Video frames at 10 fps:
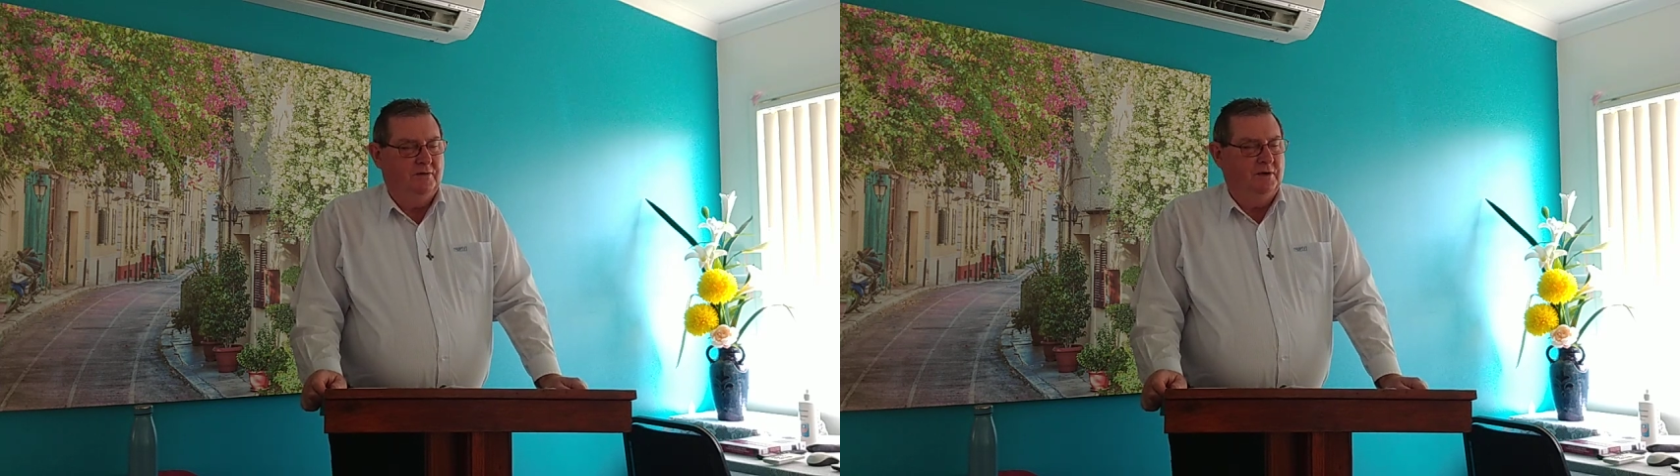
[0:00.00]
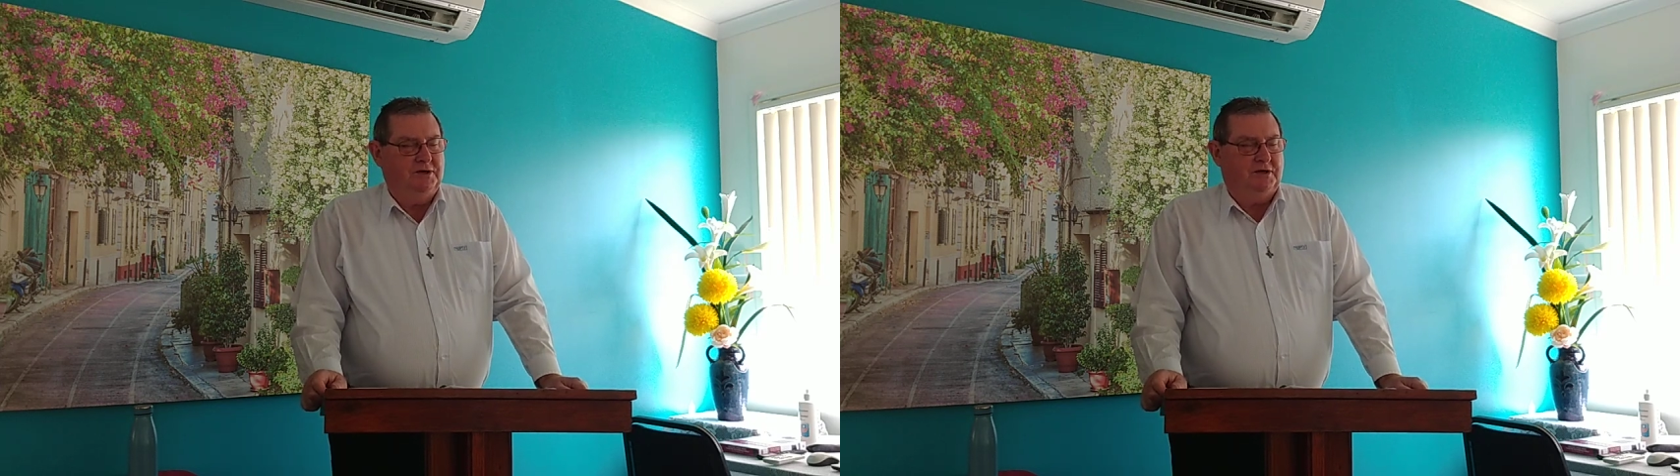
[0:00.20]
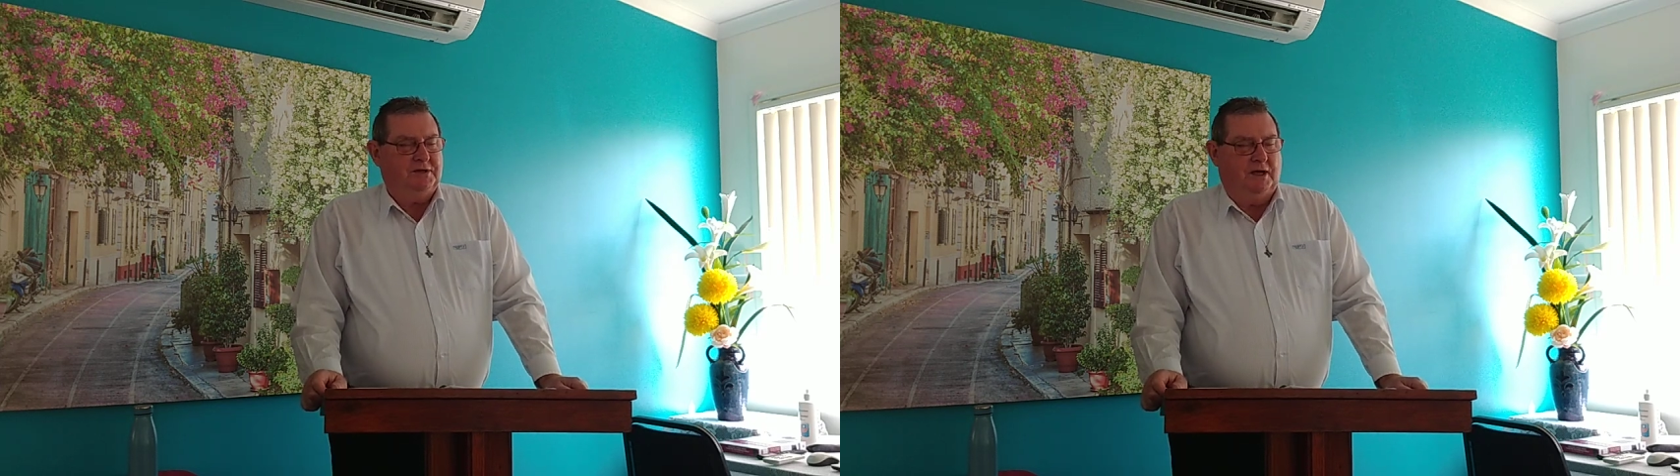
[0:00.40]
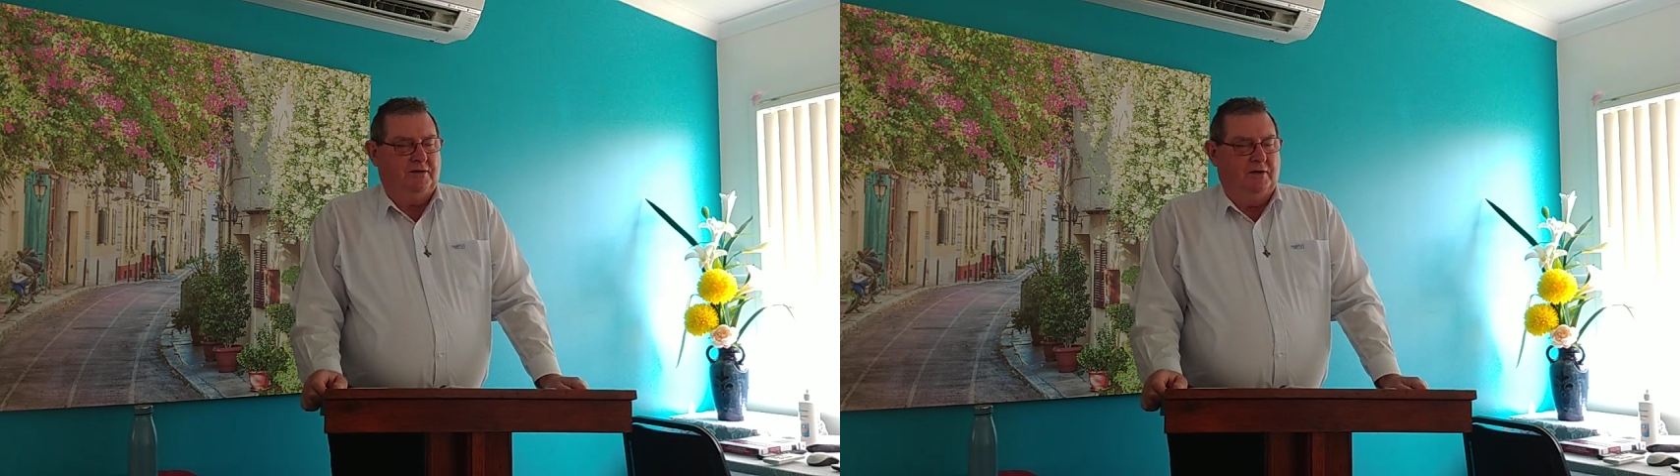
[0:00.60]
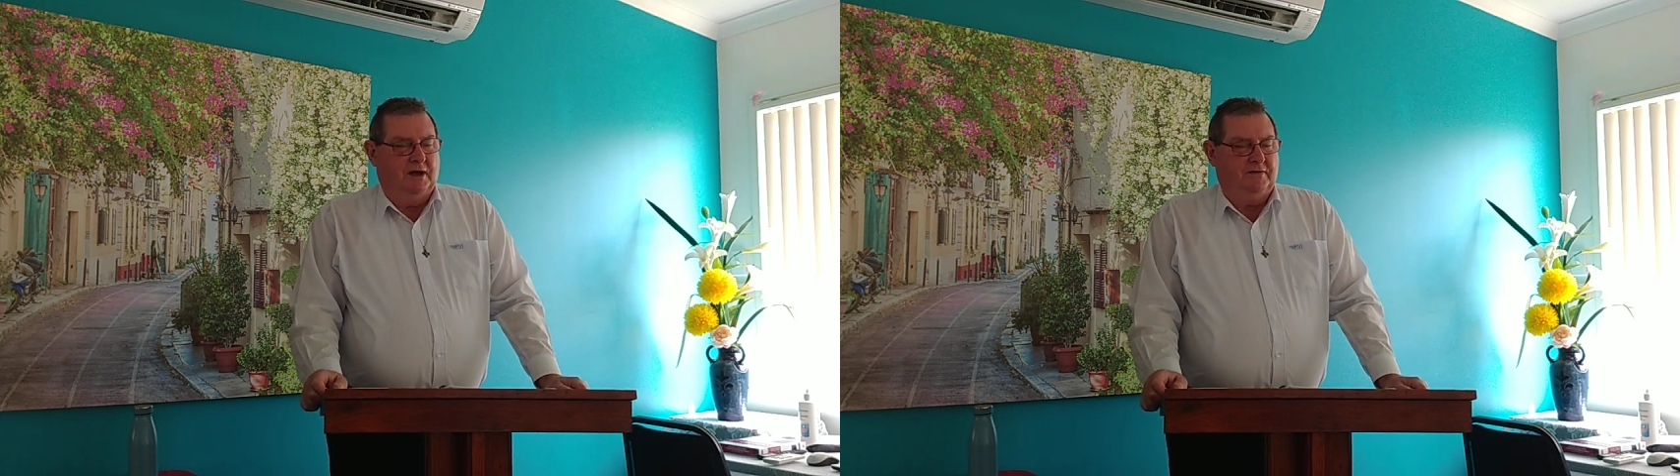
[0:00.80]
We're just so
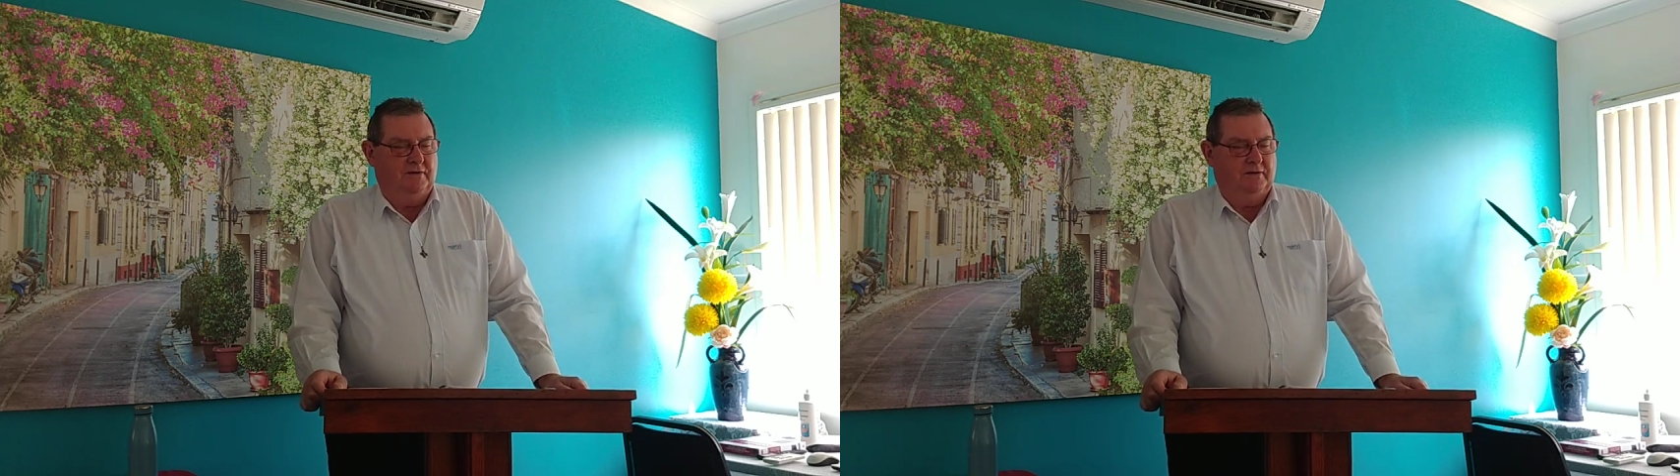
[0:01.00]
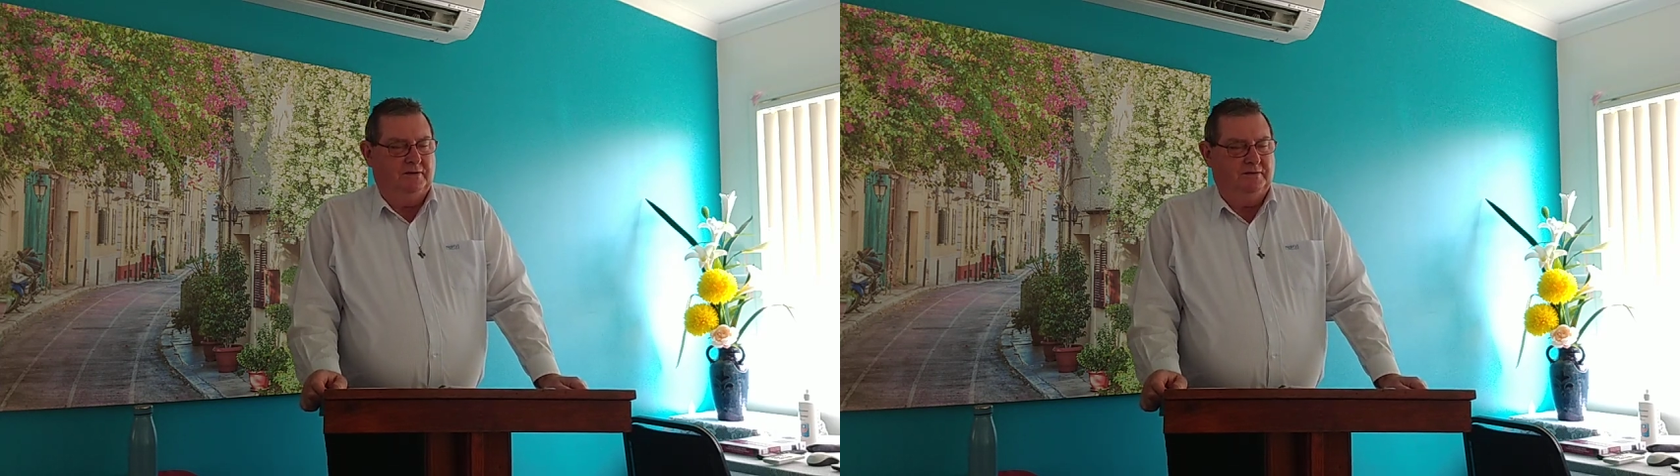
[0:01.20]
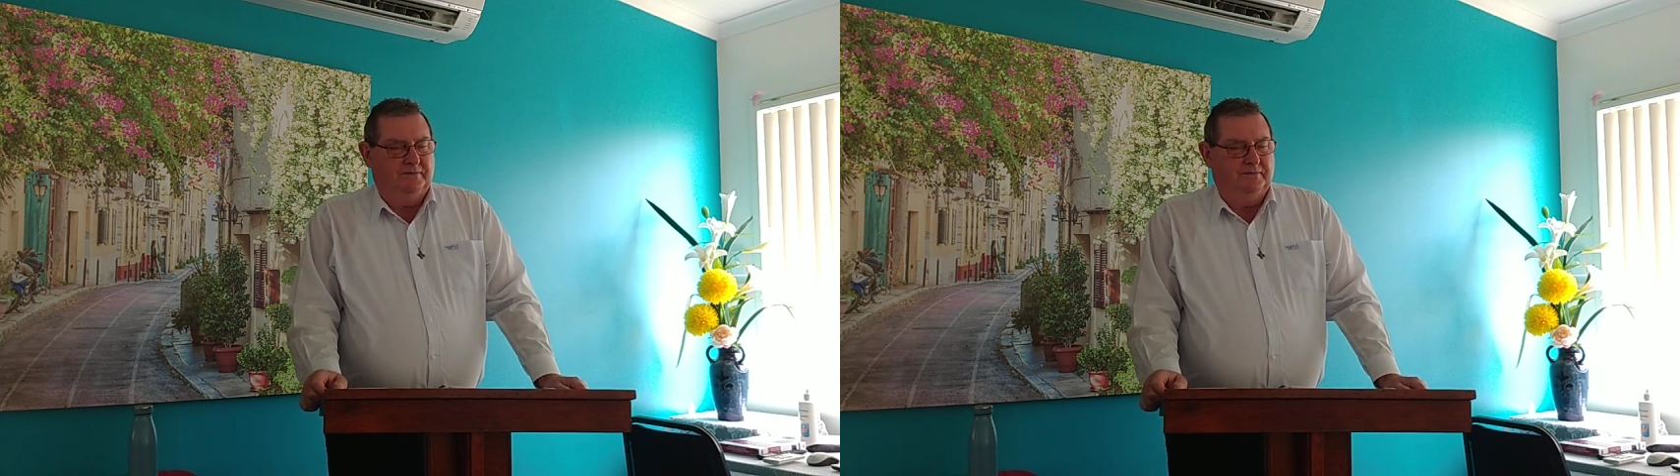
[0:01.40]
grateful.